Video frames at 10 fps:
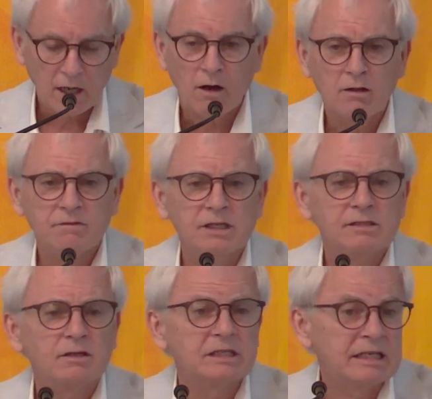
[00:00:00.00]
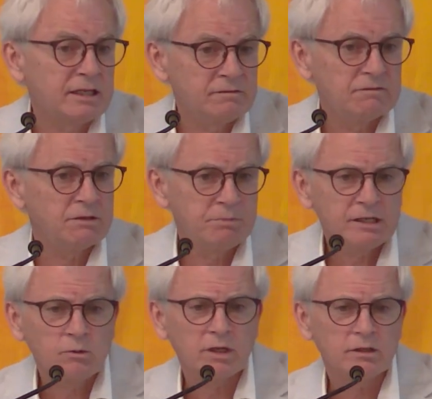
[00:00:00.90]
All of this on the eve of the big
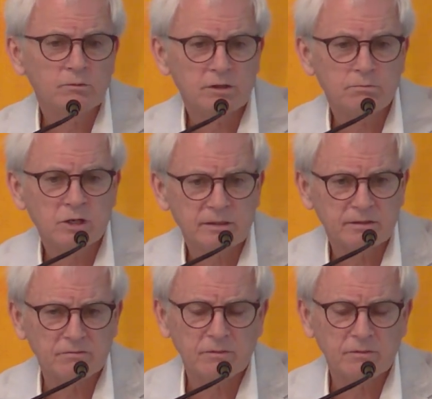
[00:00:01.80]
one with Britain.